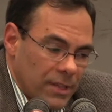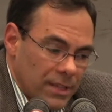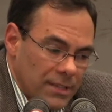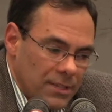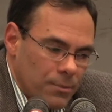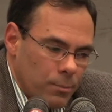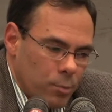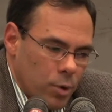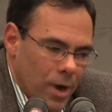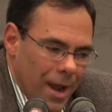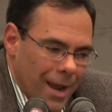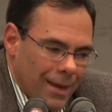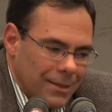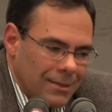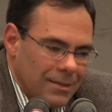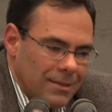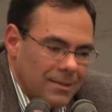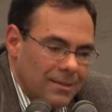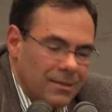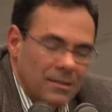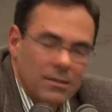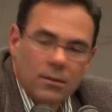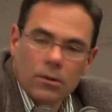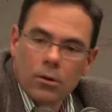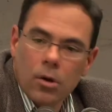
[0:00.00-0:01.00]
this
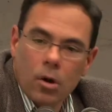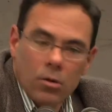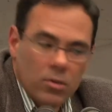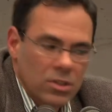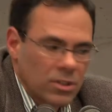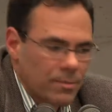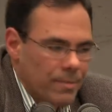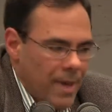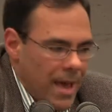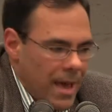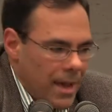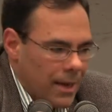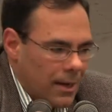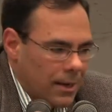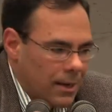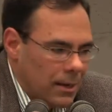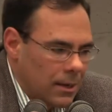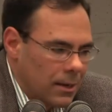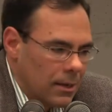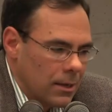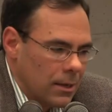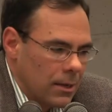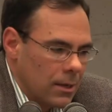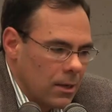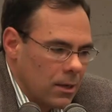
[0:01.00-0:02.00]
practice goes back
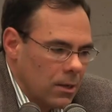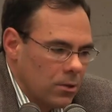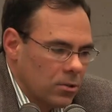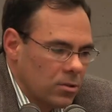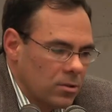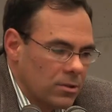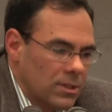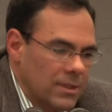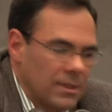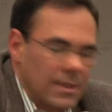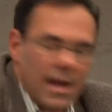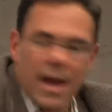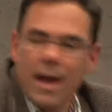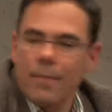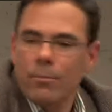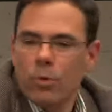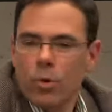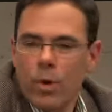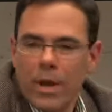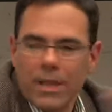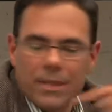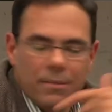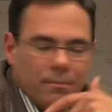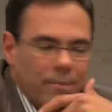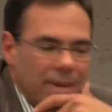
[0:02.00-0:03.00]
to the time
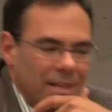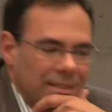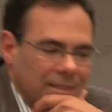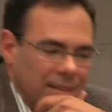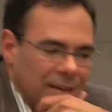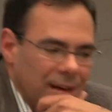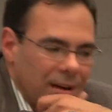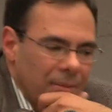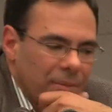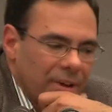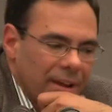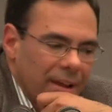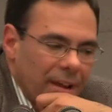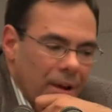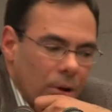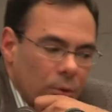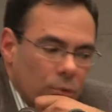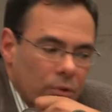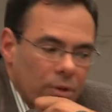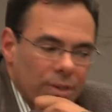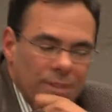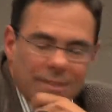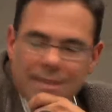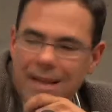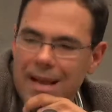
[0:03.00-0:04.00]
when Mestre Gabriel
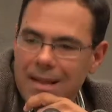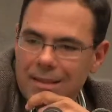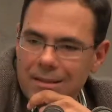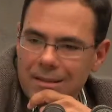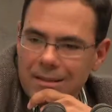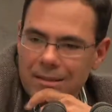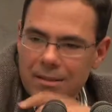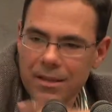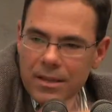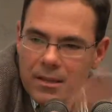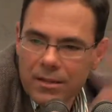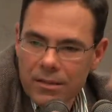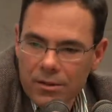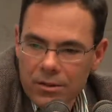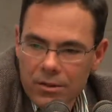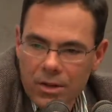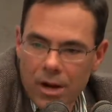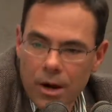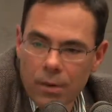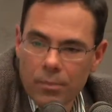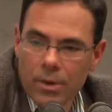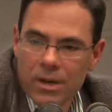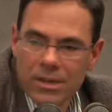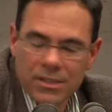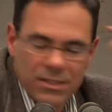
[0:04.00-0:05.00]
resided in the
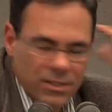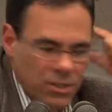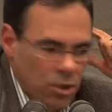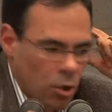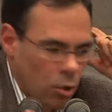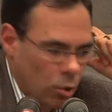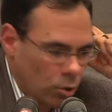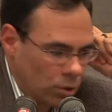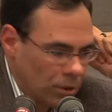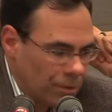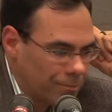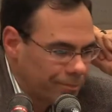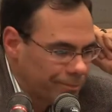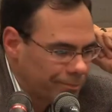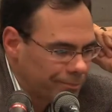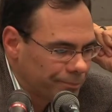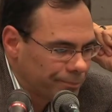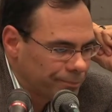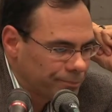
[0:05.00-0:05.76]
rubber zone.